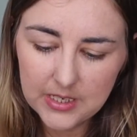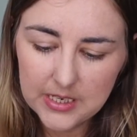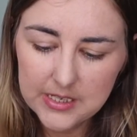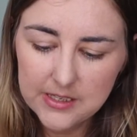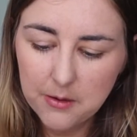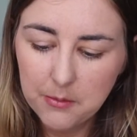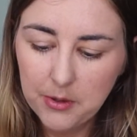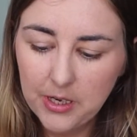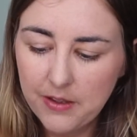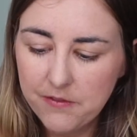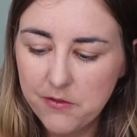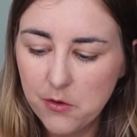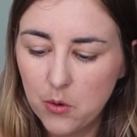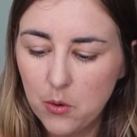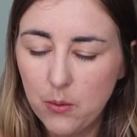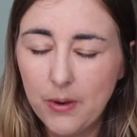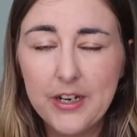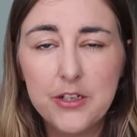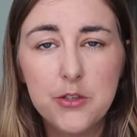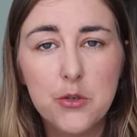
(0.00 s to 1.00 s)
So I'm going to give you a
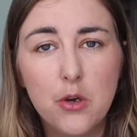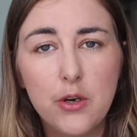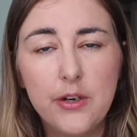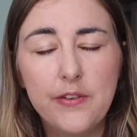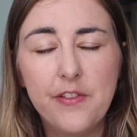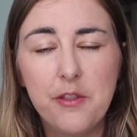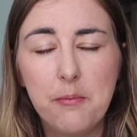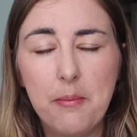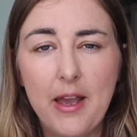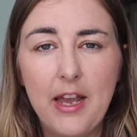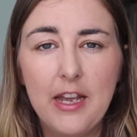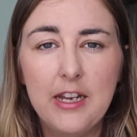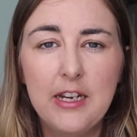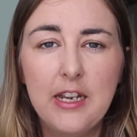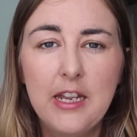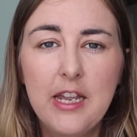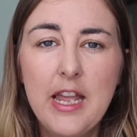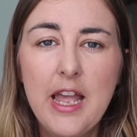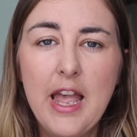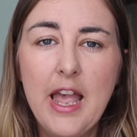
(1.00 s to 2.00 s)
quick tour of the bag
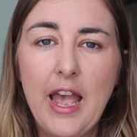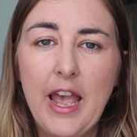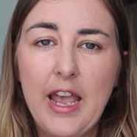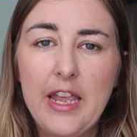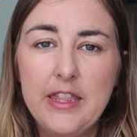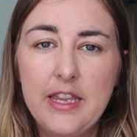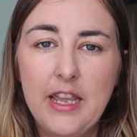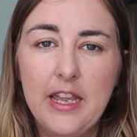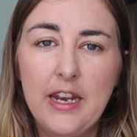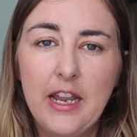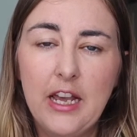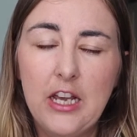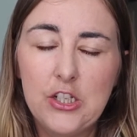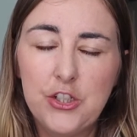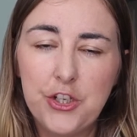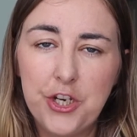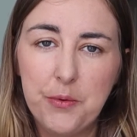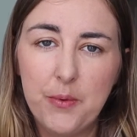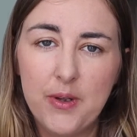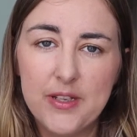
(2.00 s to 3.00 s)
and then I'll
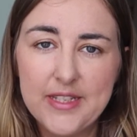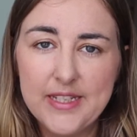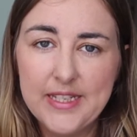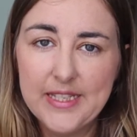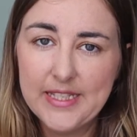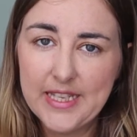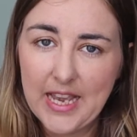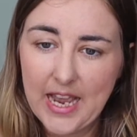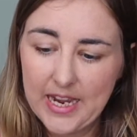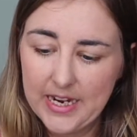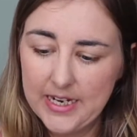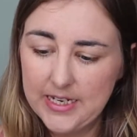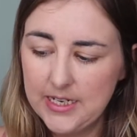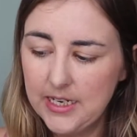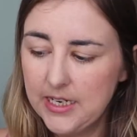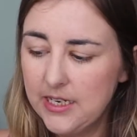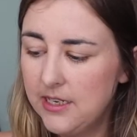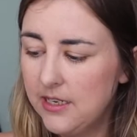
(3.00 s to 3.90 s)
show you what's inside.